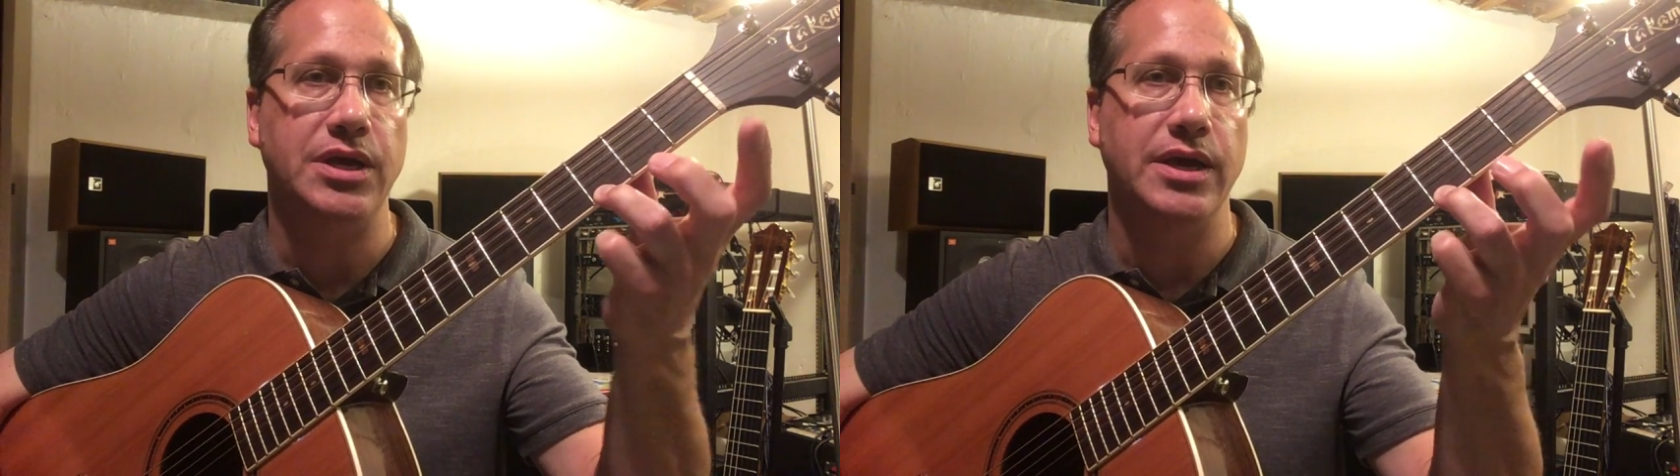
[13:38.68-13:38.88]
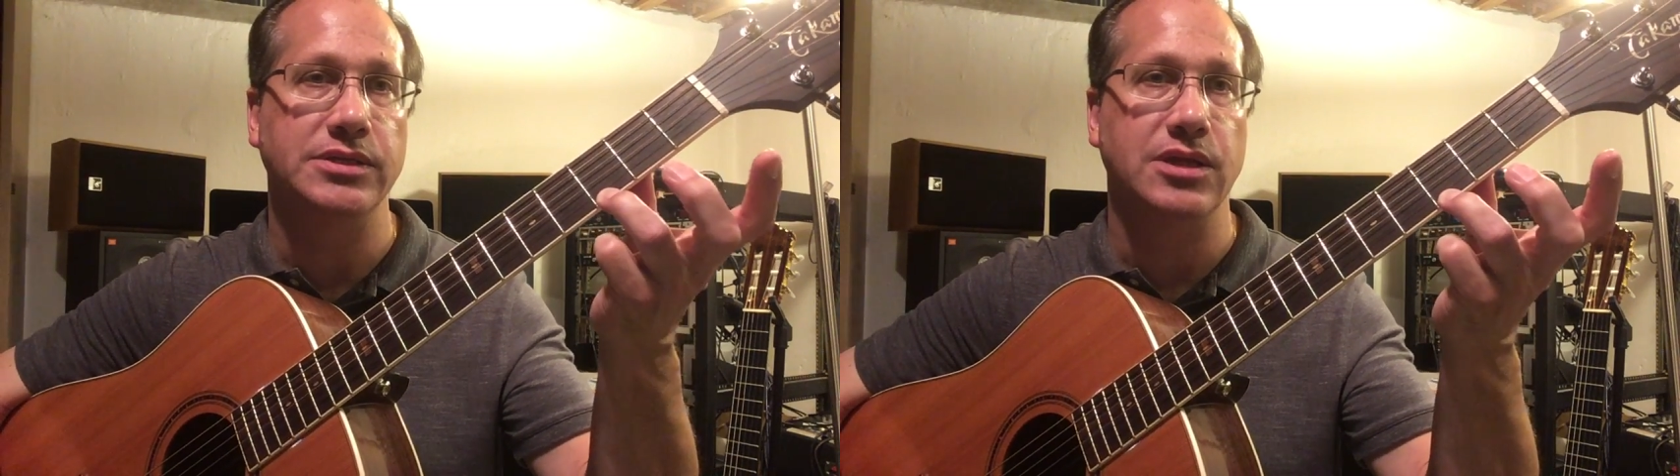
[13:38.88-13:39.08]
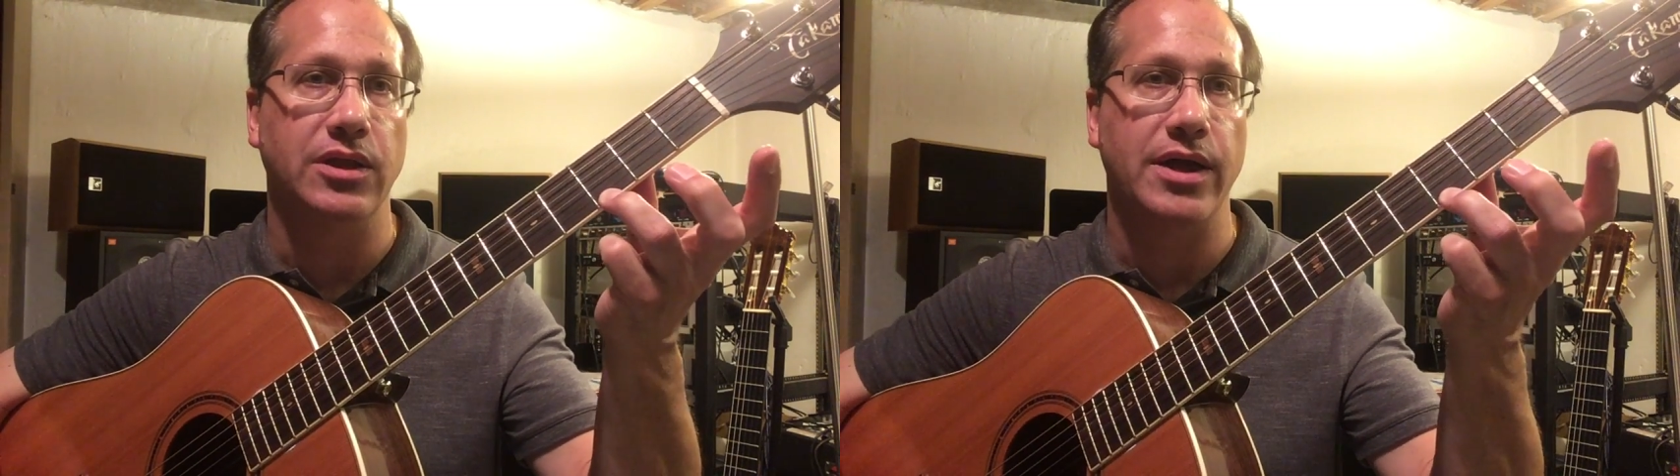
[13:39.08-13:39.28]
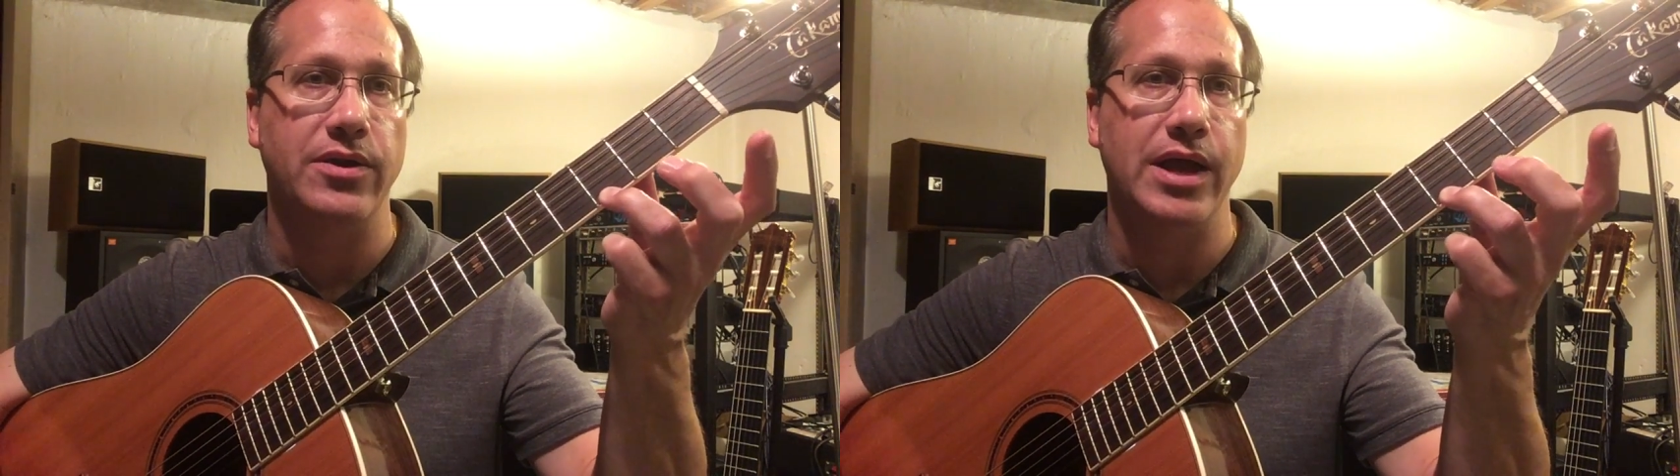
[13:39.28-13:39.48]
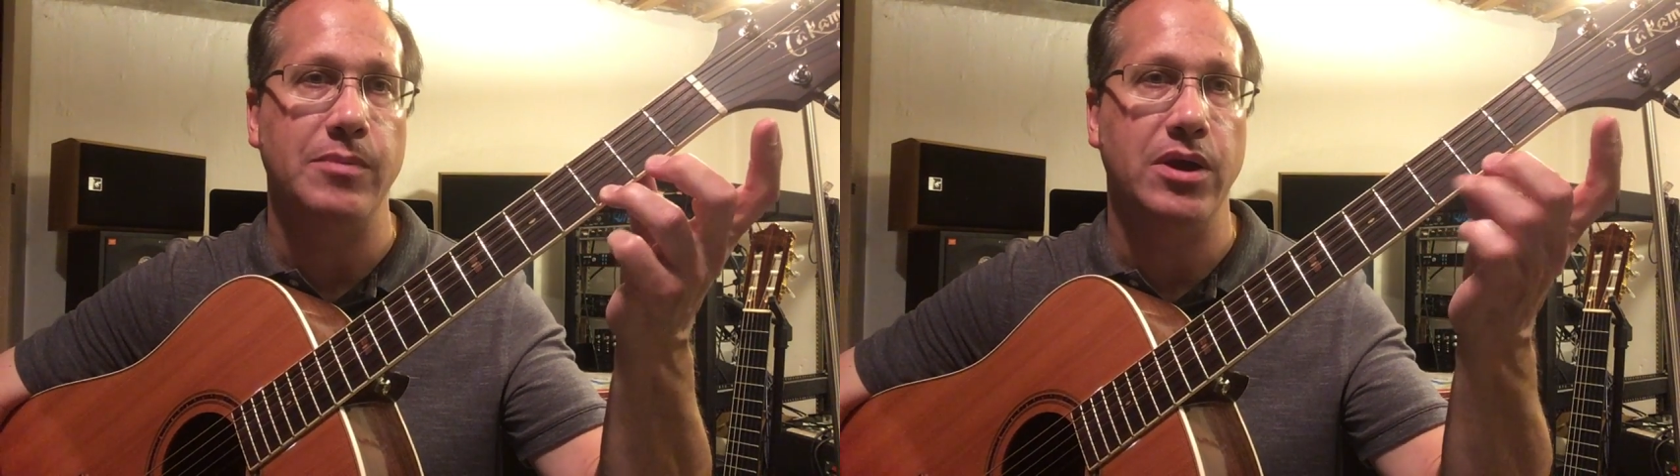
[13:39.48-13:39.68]
is the letter
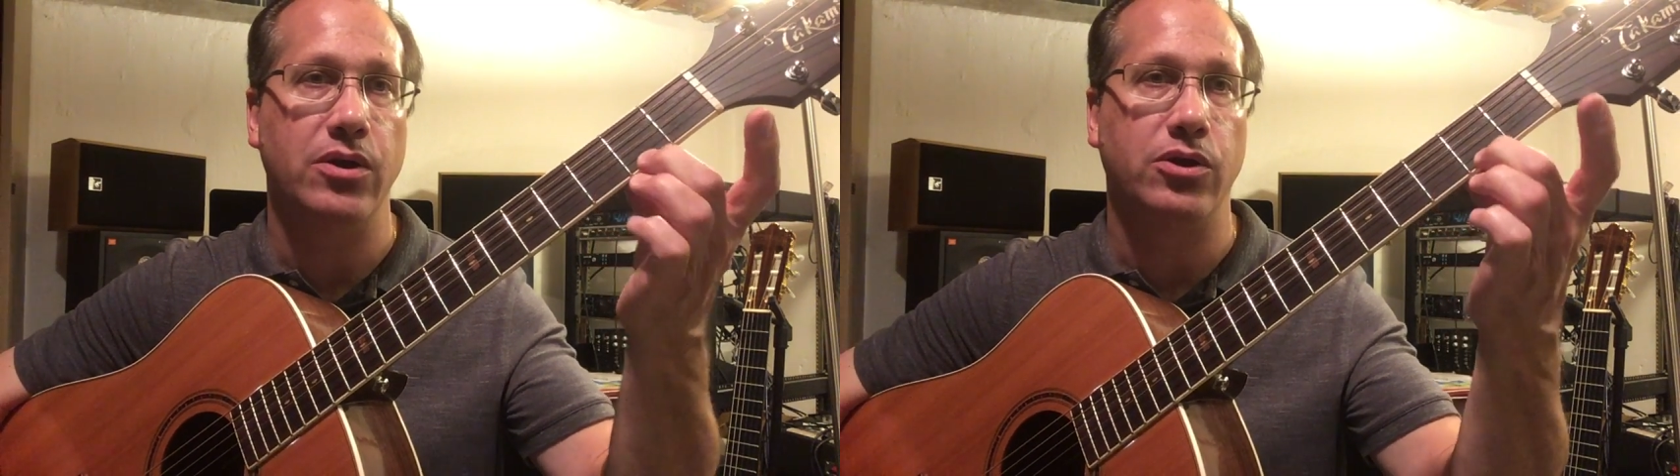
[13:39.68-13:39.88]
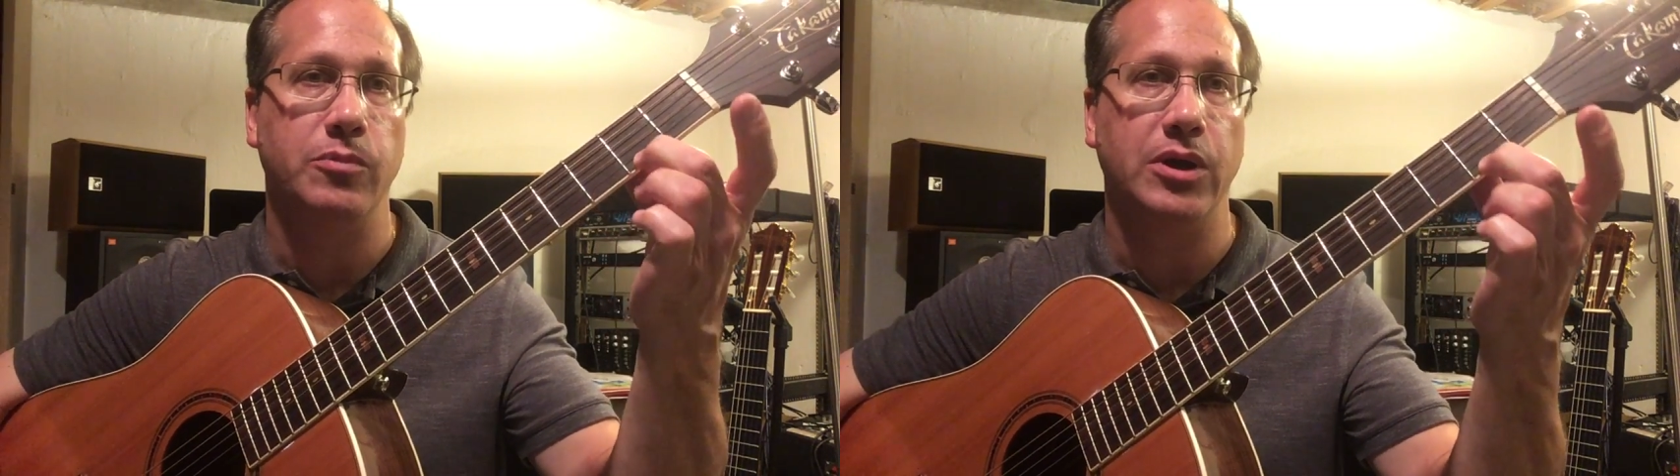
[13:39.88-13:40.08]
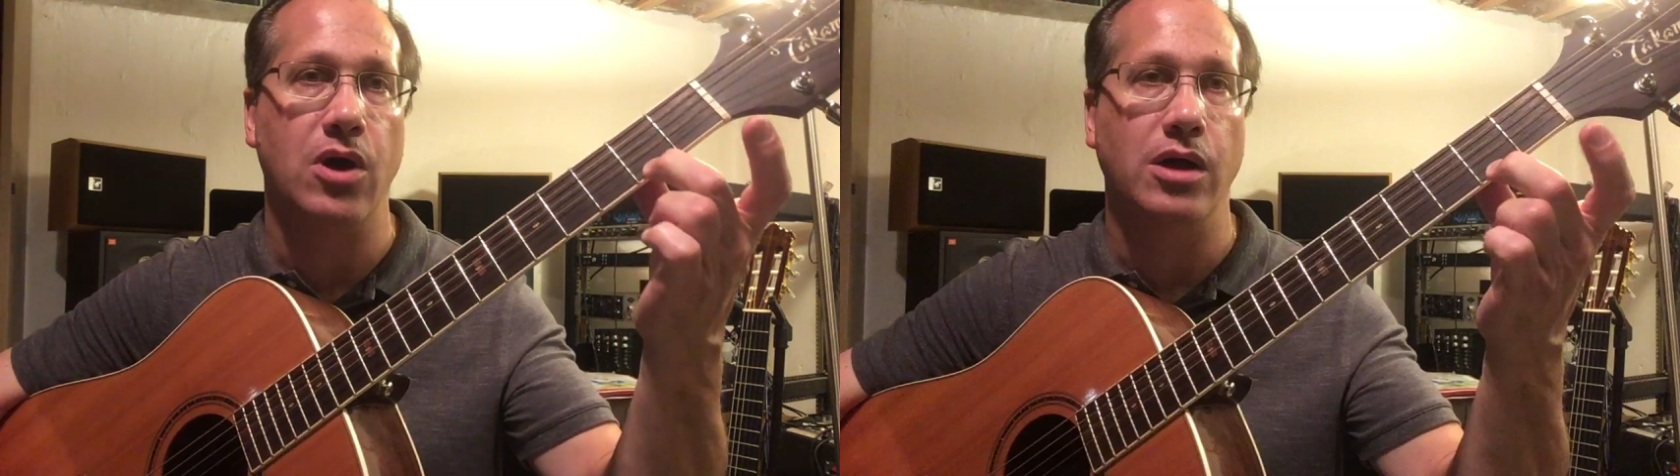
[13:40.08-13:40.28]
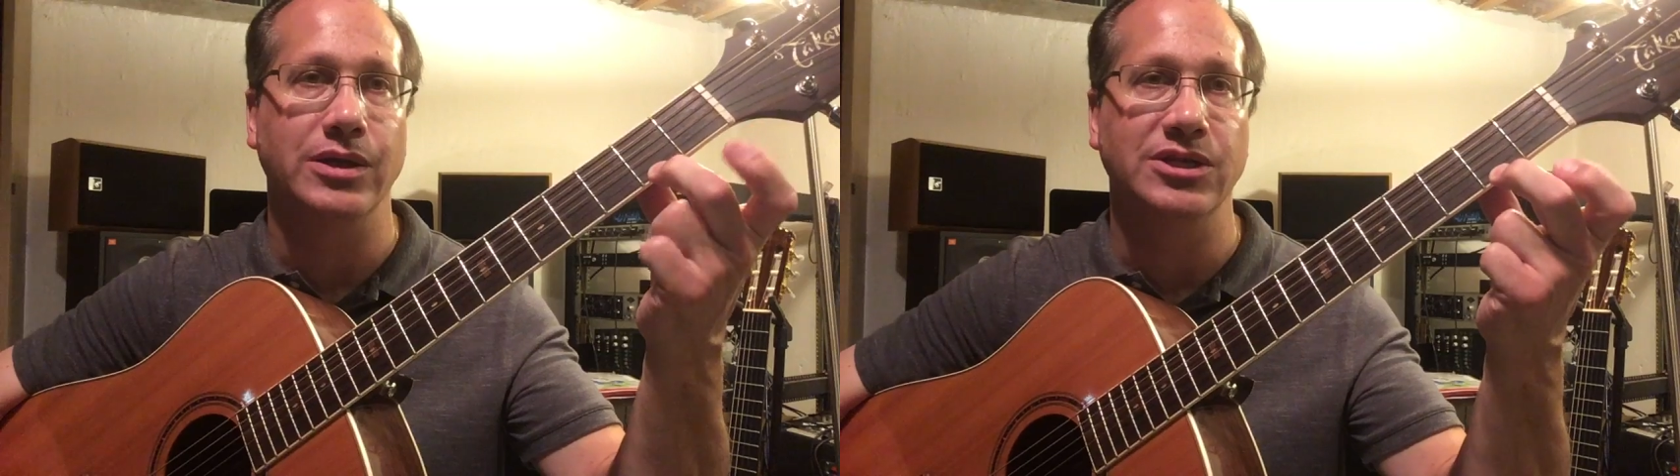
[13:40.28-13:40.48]
name here, it could be called